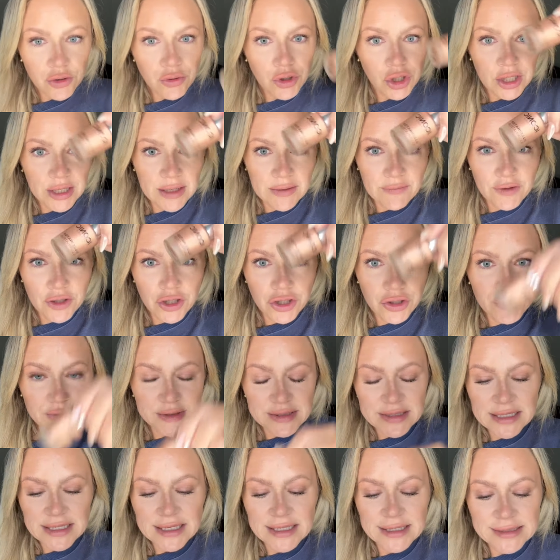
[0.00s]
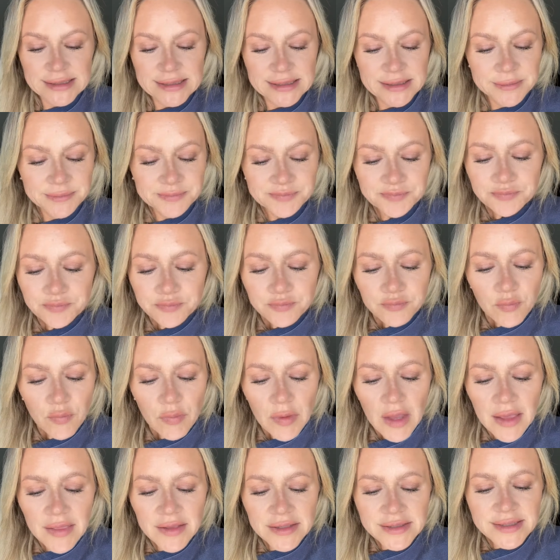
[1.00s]
you could even use this.
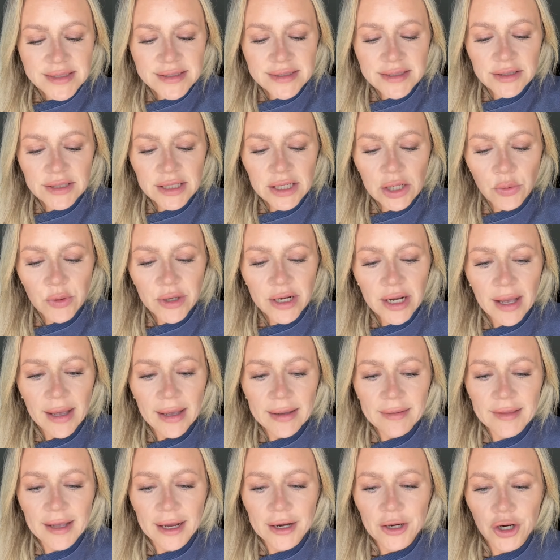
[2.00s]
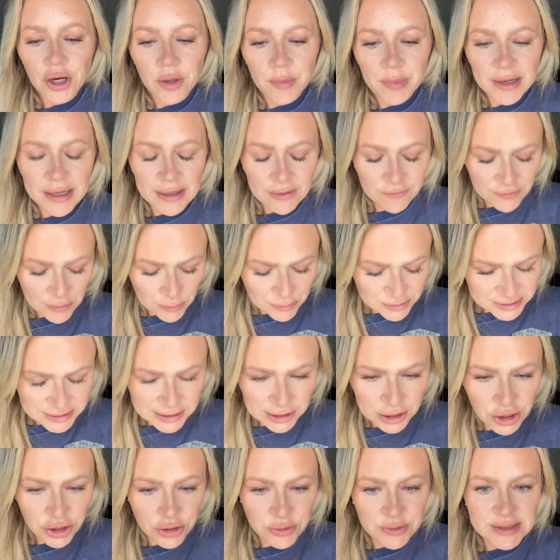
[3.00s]
This is a liquid highlighter, but if I was
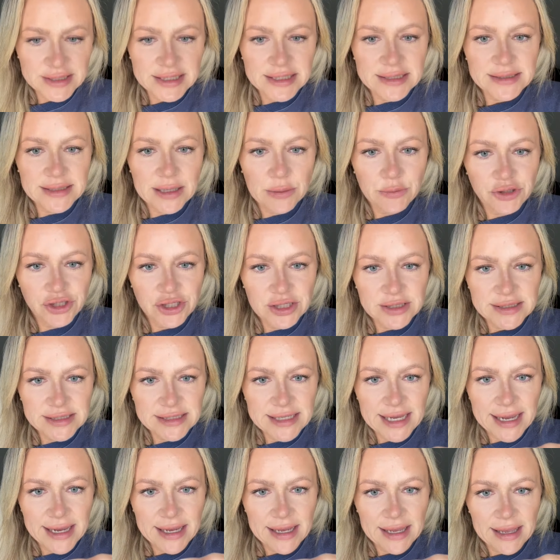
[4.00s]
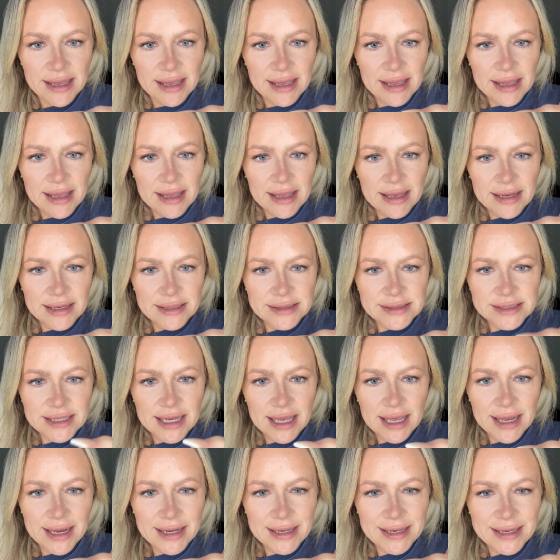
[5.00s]
going to use this, I would just take a
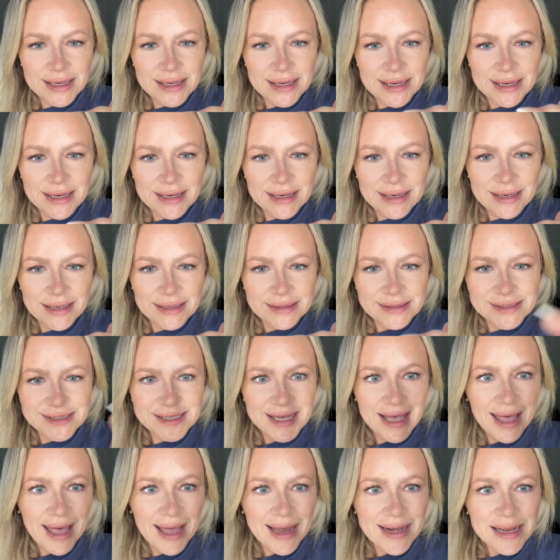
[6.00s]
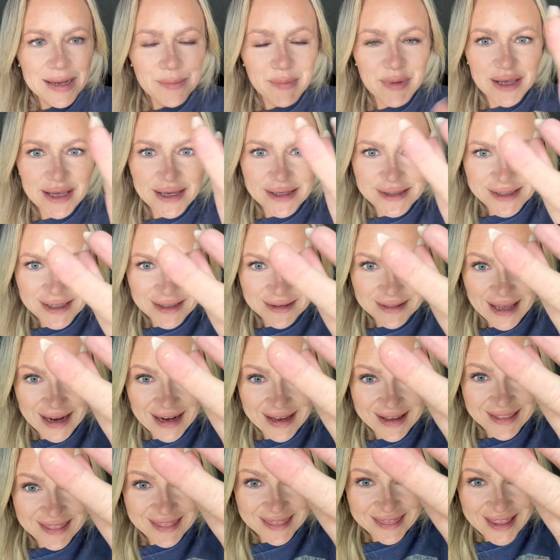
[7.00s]
tiny bit,
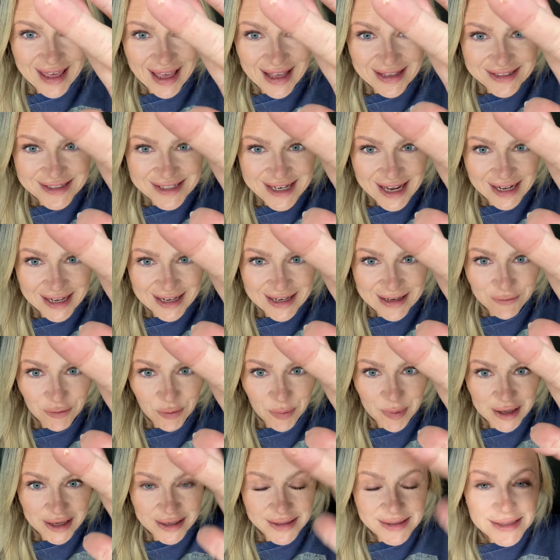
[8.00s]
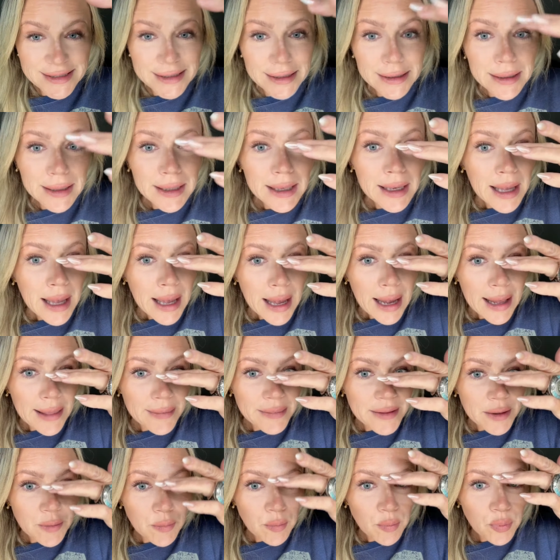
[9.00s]
like that tiny of a bit,
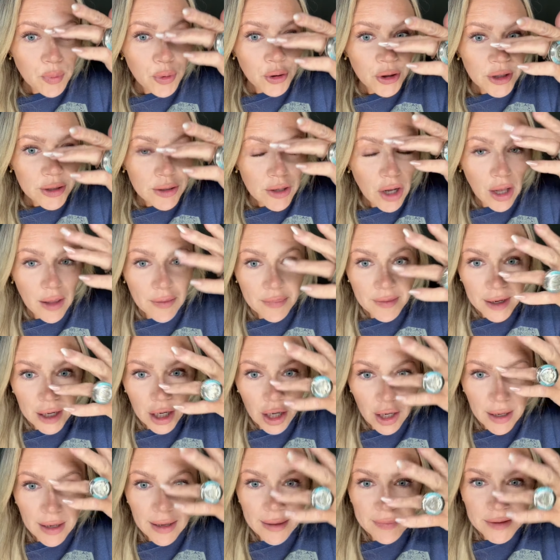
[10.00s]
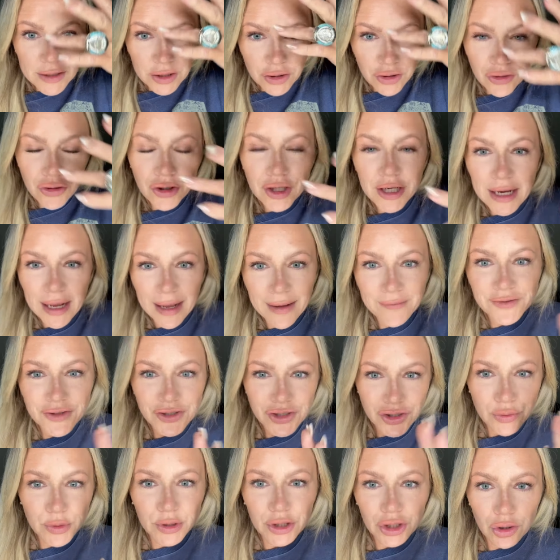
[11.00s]
and then put it on there, and then you're going to have to
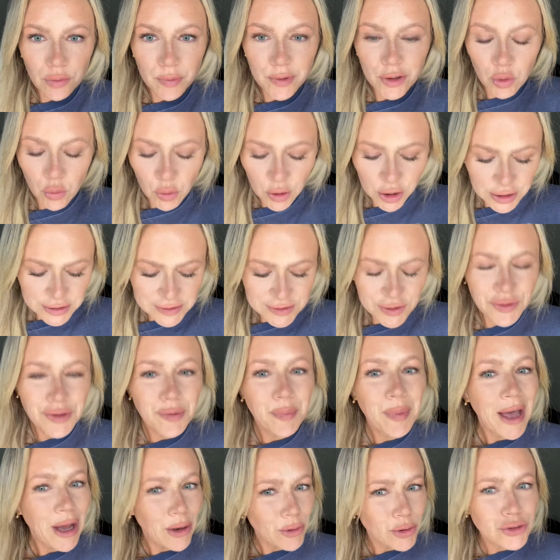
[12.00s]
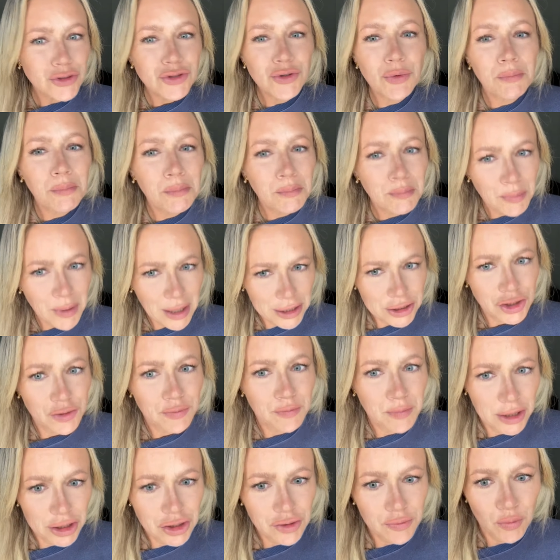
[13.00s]
do a little bit of work. So the powders are much,
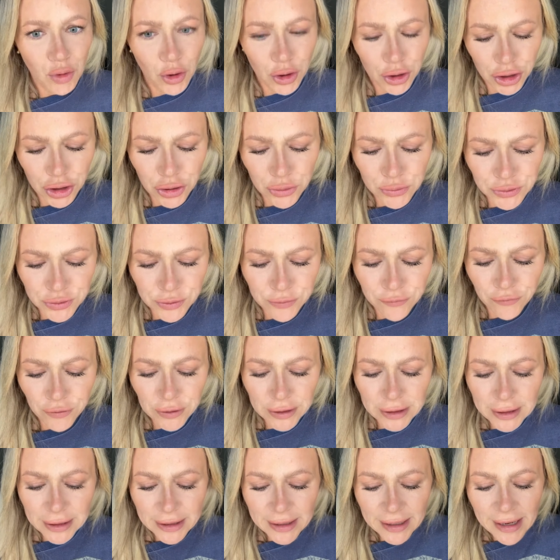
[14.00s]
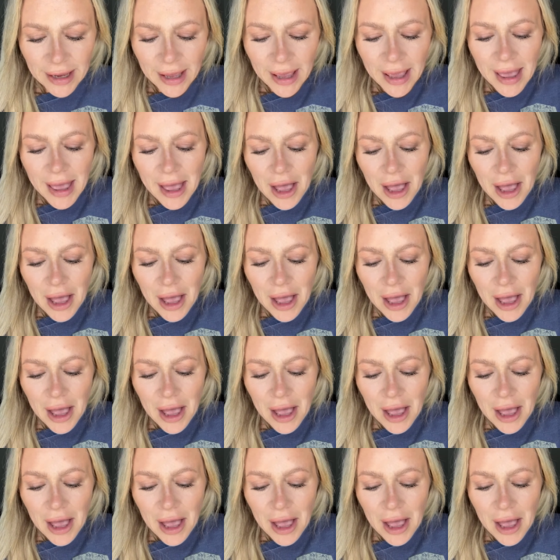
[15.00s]
much more user-friendly.